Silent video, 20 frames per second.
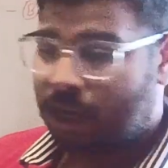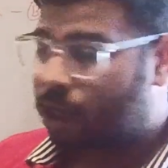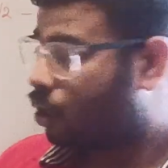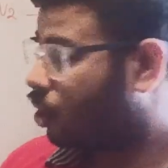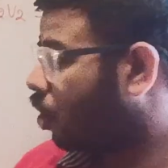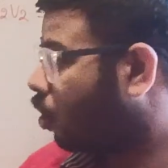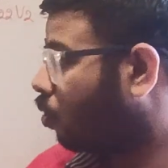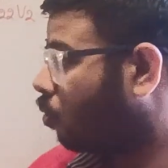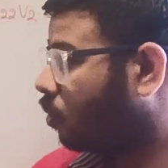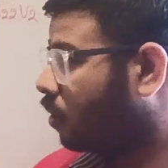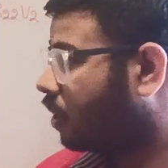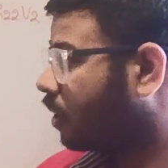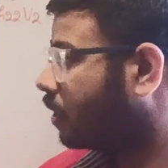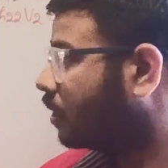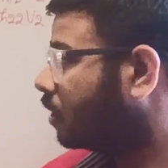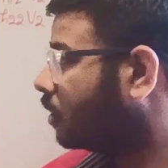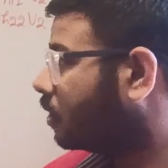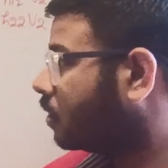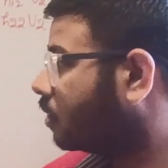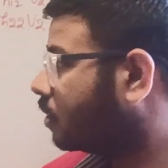Now
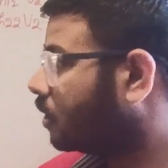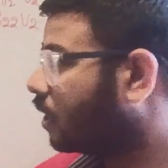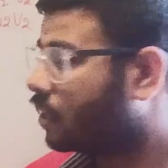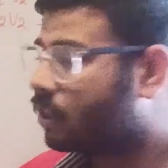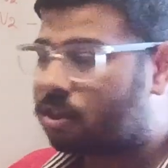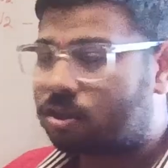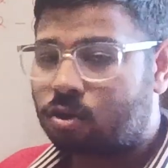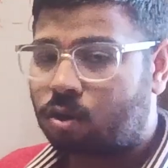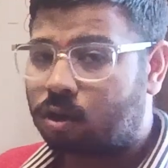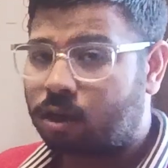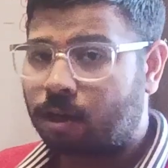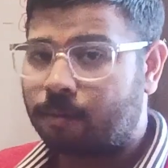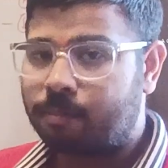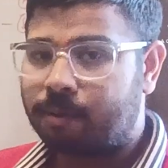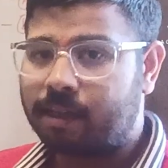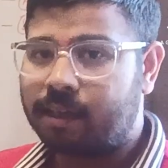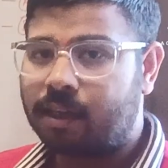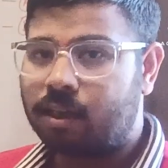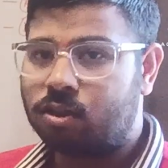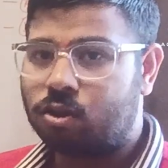it's not
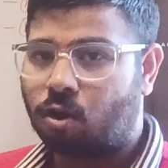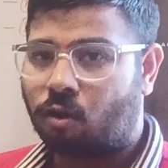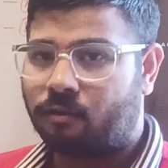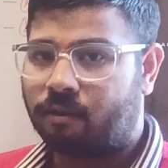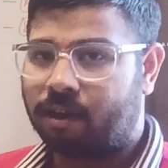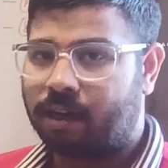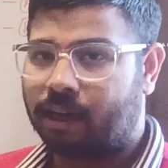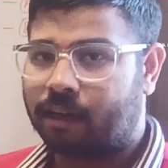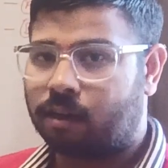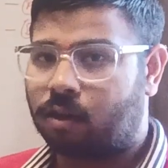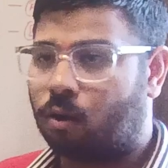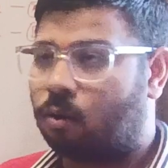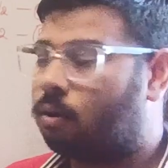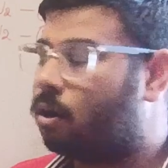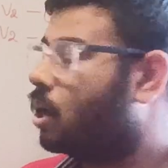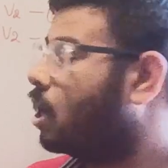completely solved right now.